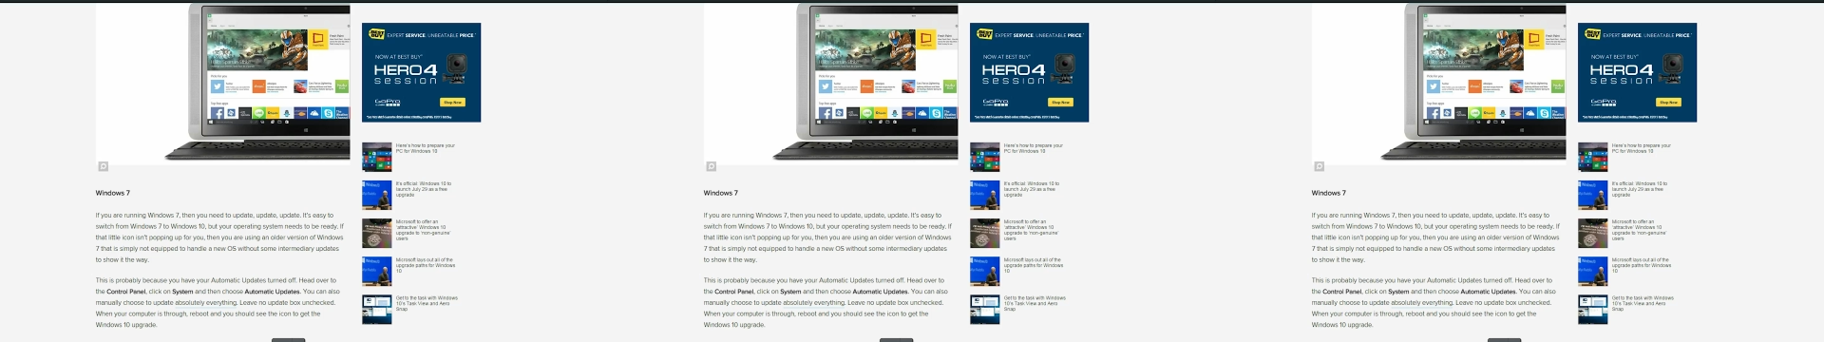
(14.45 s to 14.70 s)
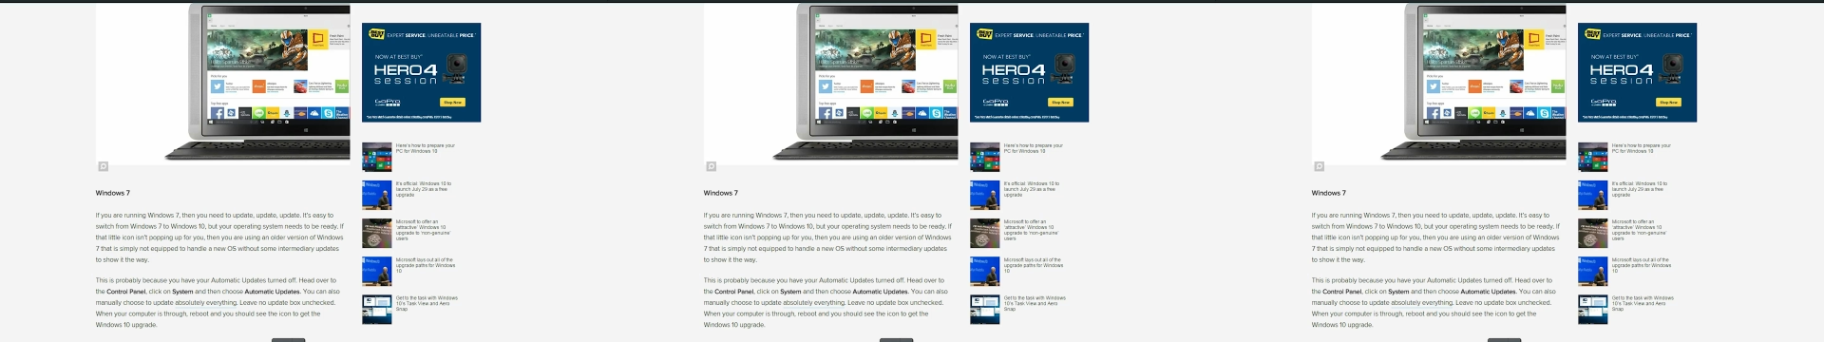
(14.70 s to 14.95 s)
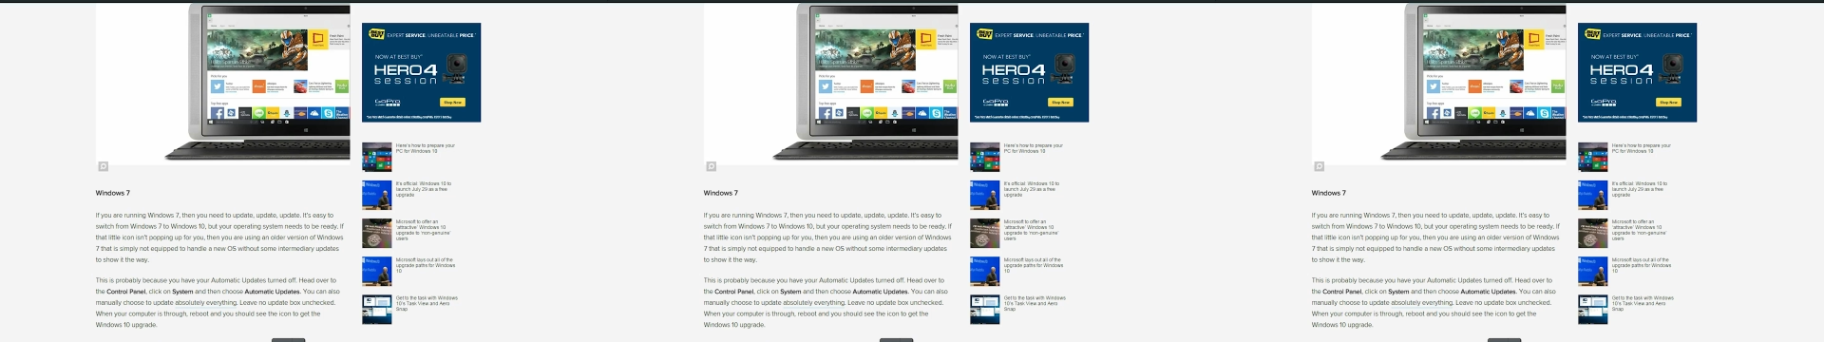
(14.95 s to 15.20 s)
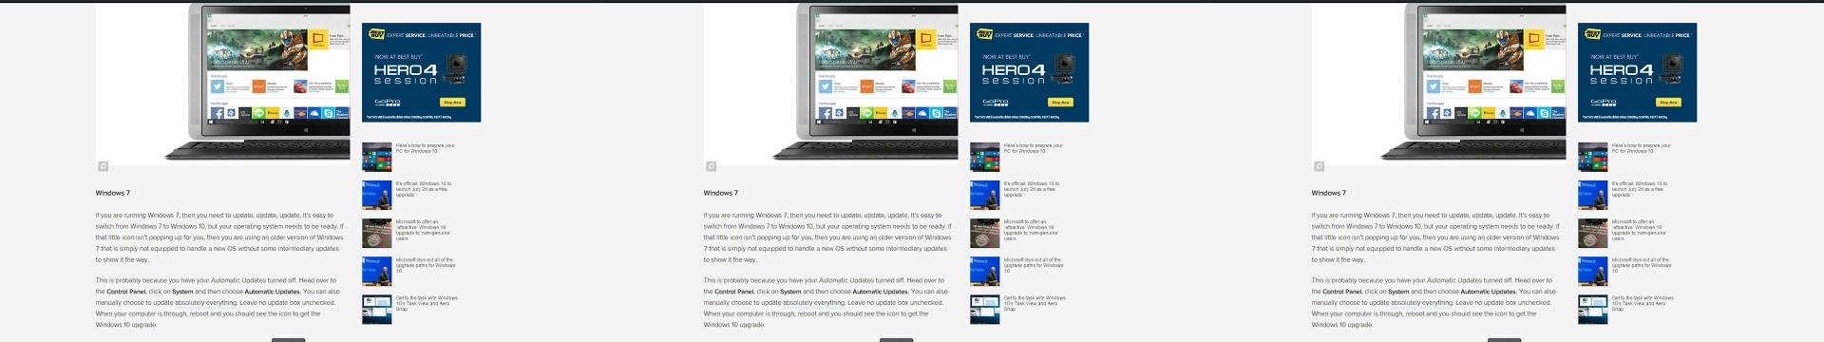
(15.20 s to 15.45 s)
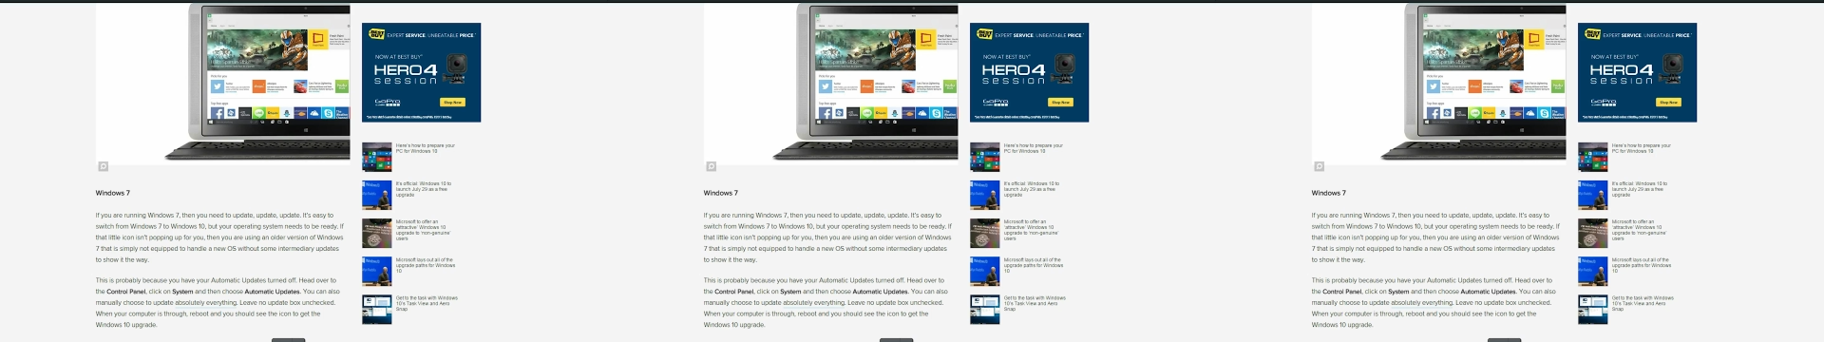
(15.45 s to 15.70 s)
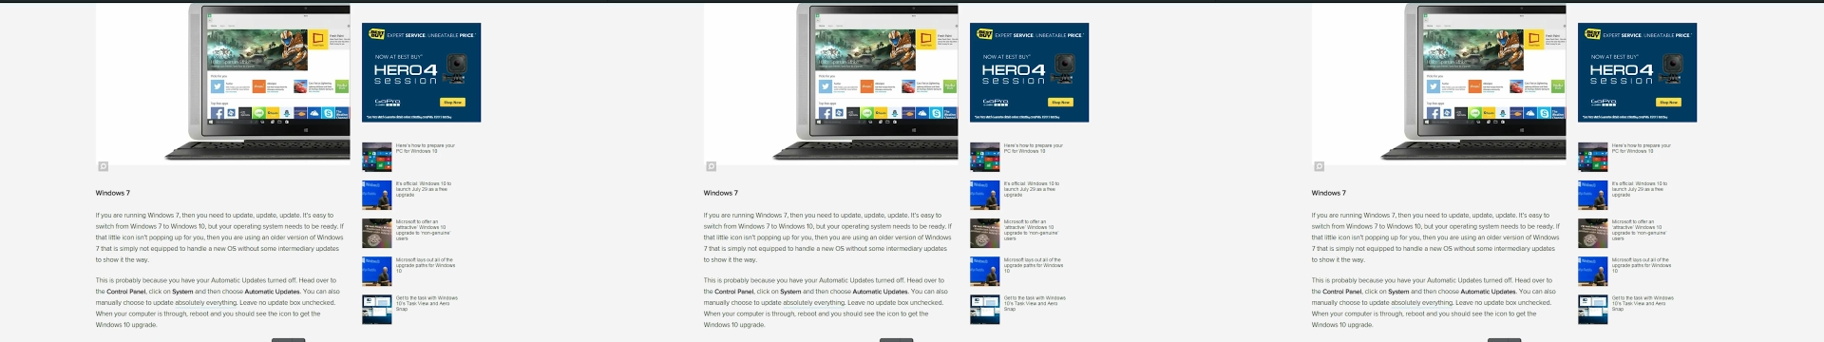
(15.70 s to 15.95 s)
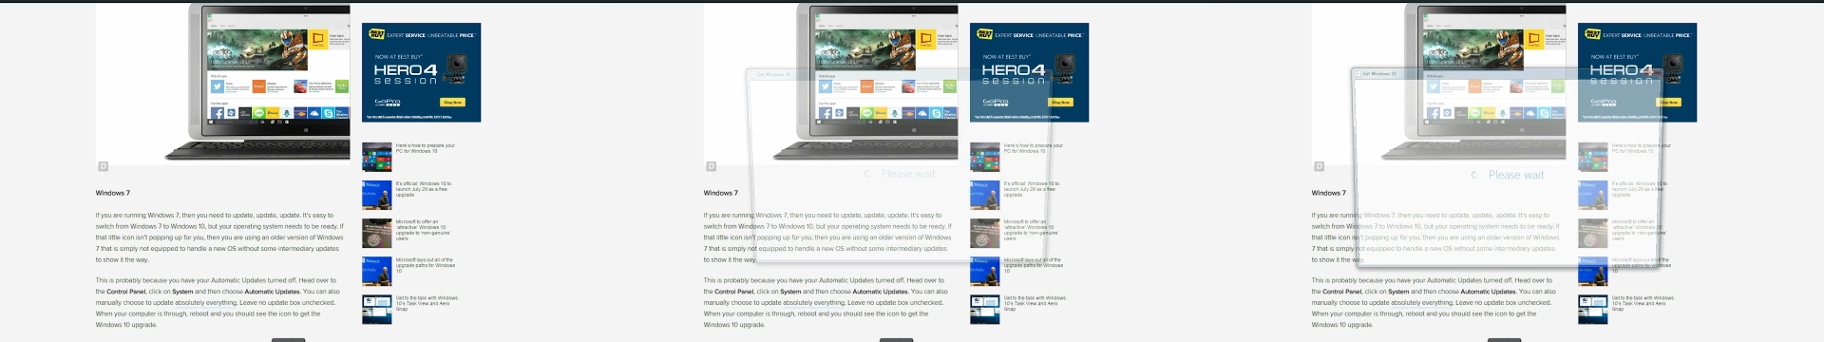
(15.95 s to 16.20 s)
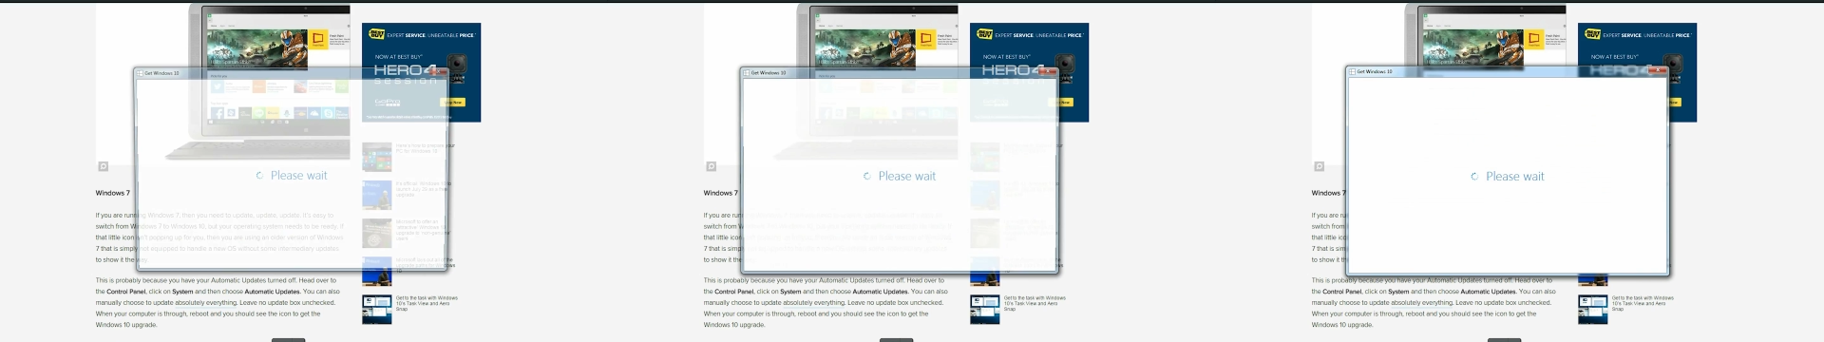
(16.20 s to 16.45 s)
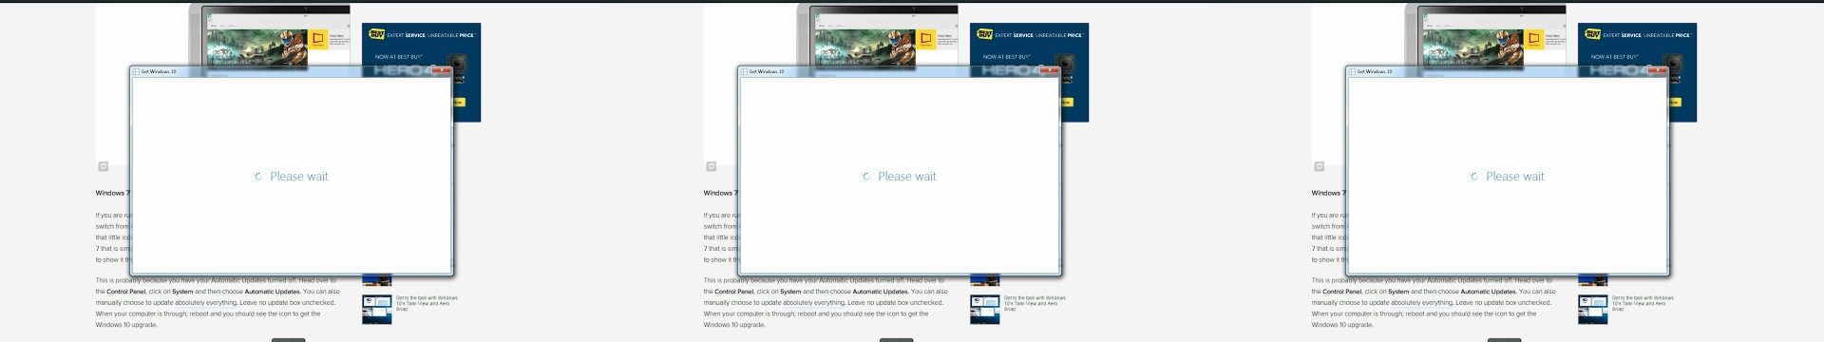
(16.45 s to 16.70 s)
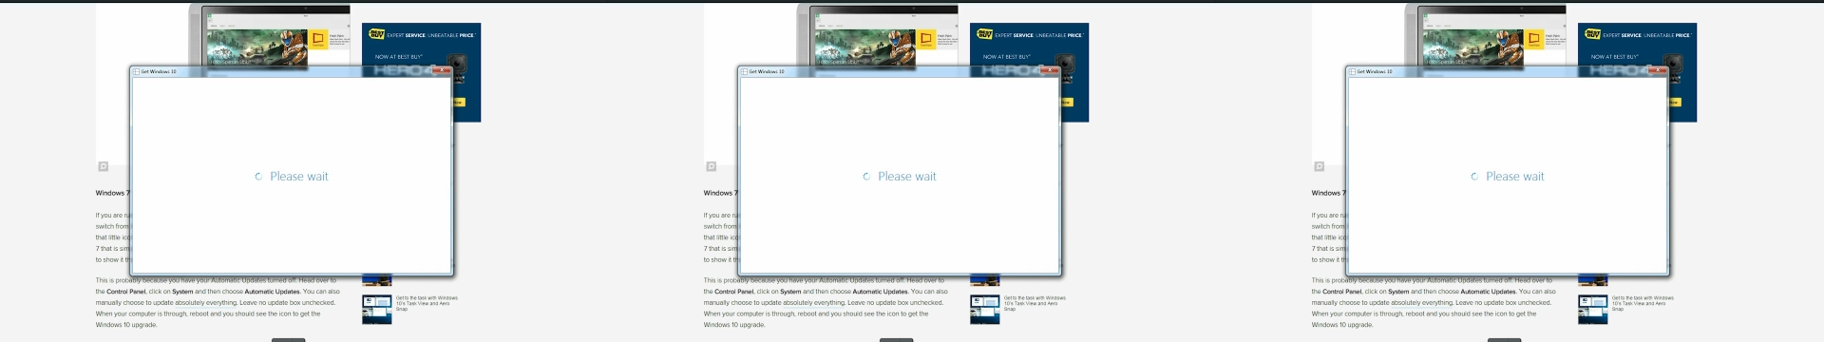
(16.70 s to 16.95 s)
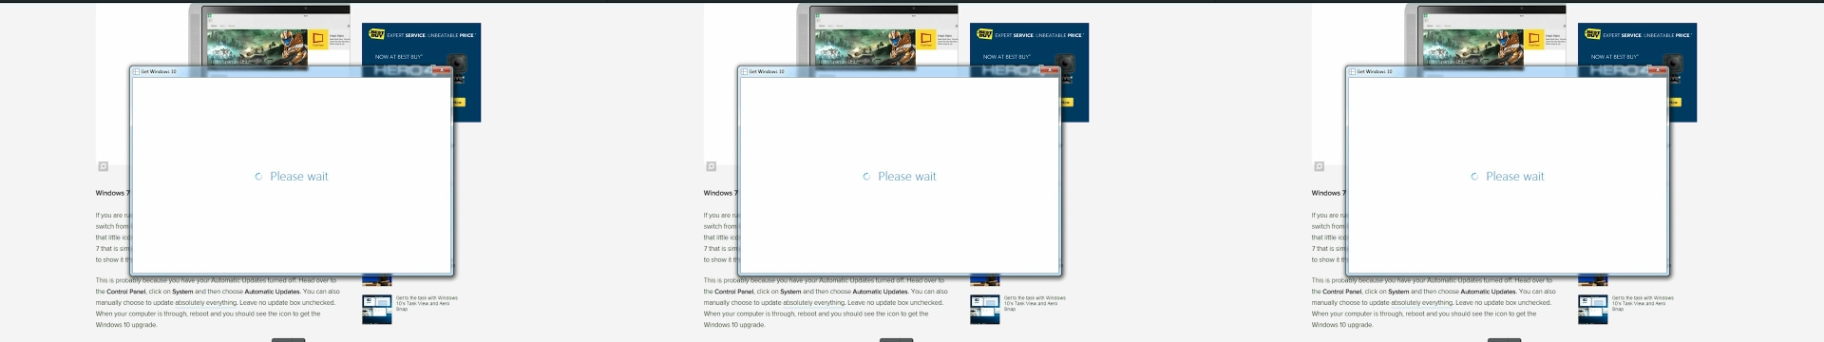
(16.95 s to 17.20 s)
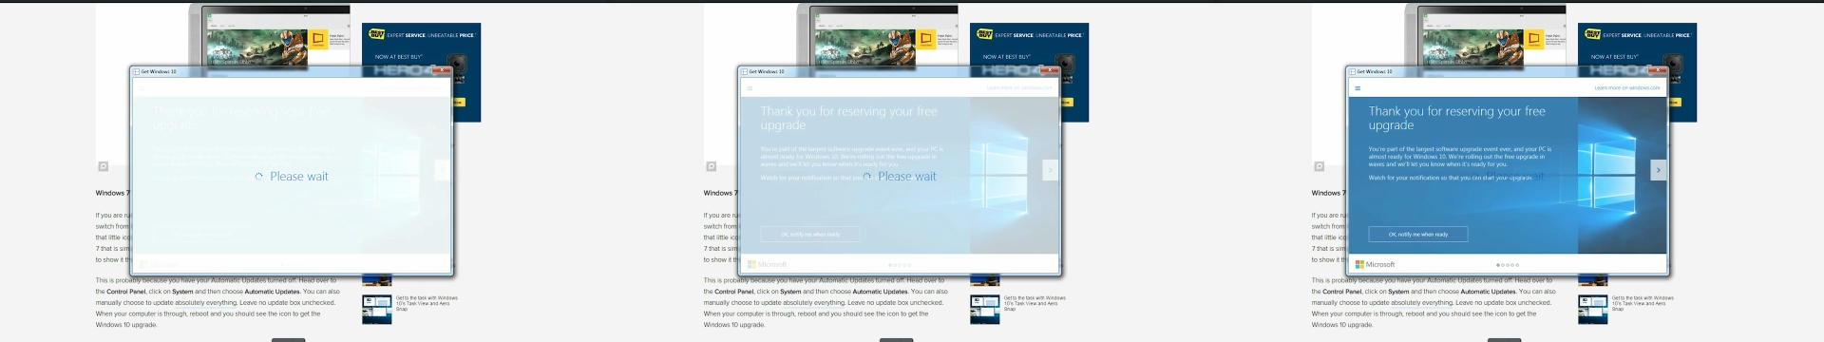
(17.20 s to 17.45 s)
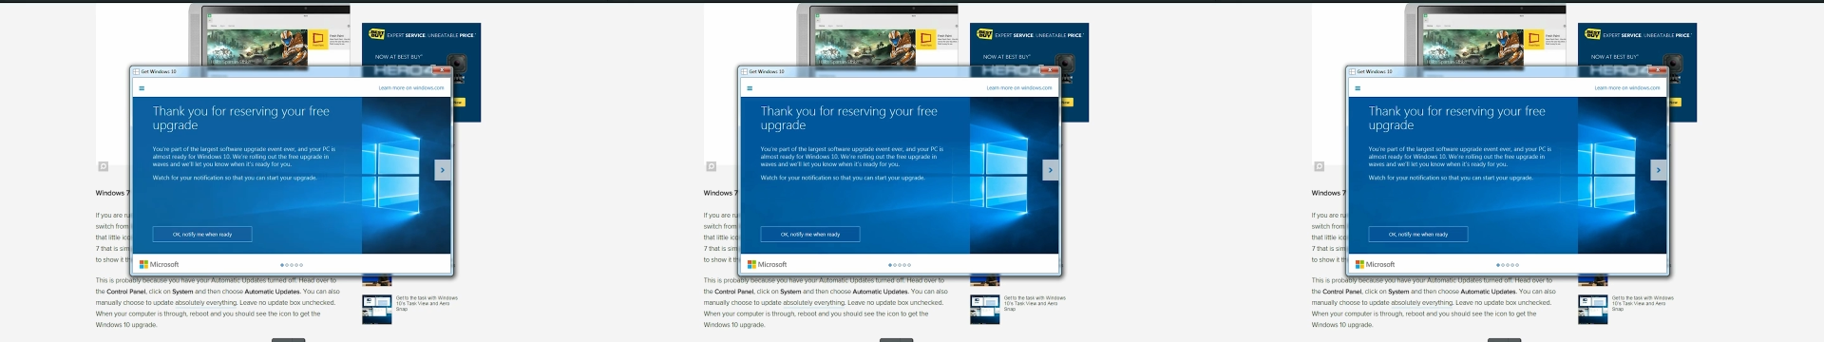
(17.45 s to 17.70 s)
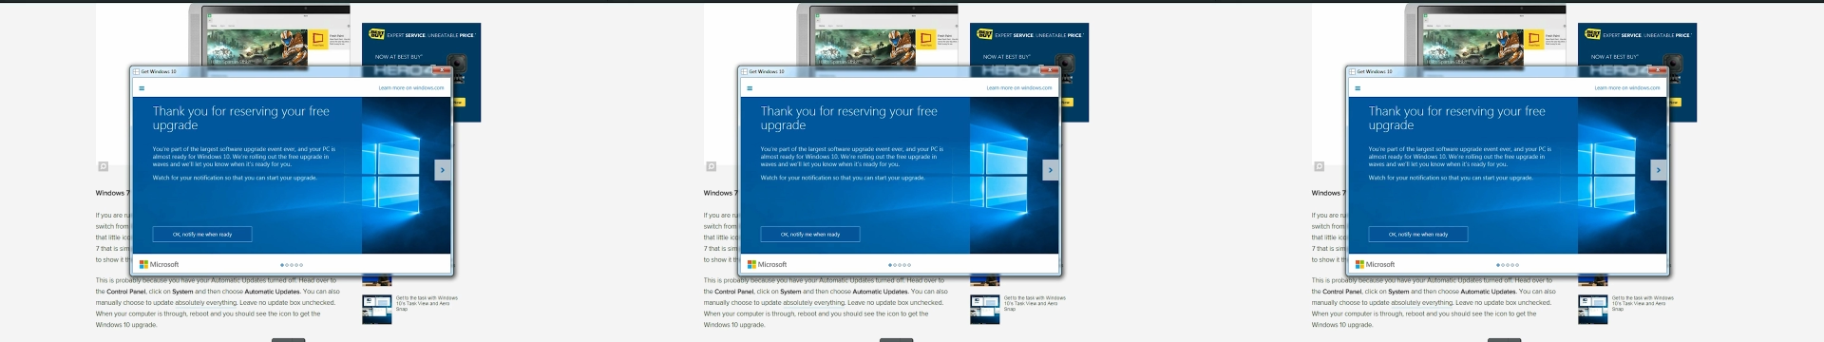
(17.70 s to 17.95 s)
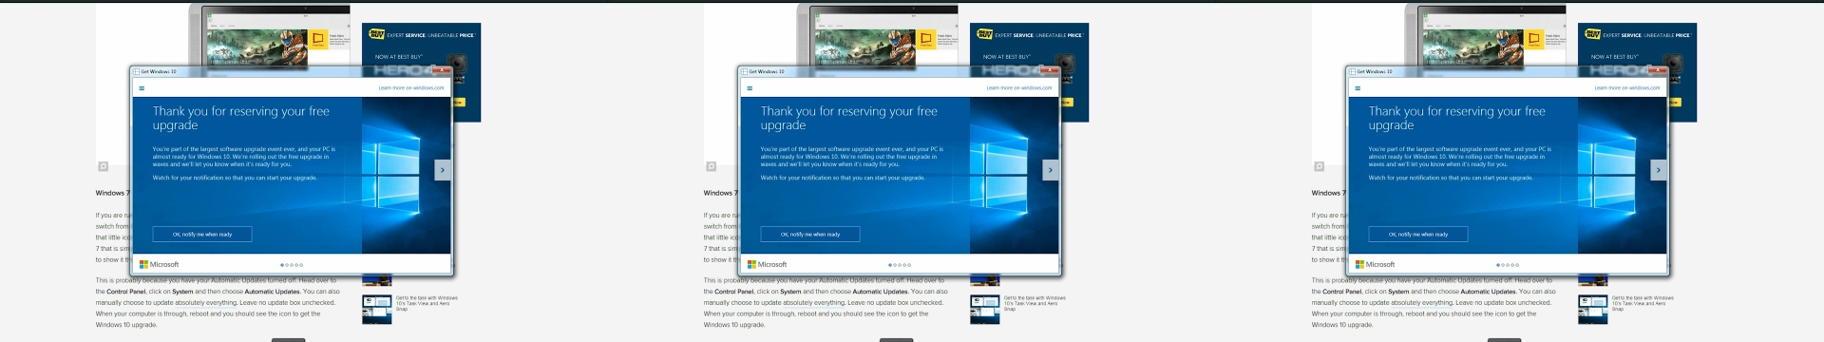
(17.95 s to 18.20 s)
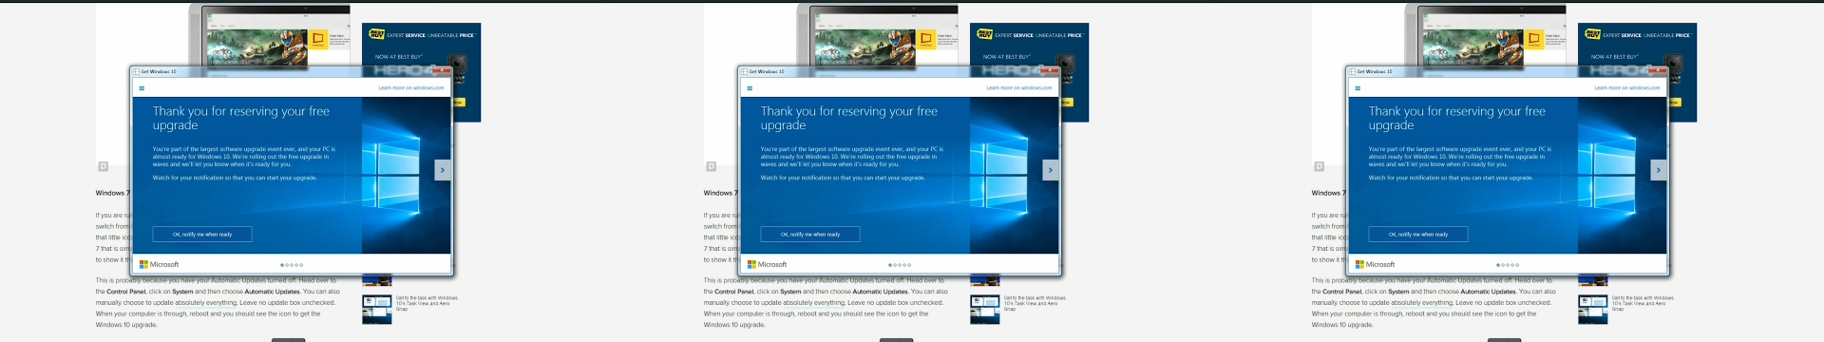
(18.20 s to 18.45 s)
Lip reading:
No face is visible, so there are no lips to read.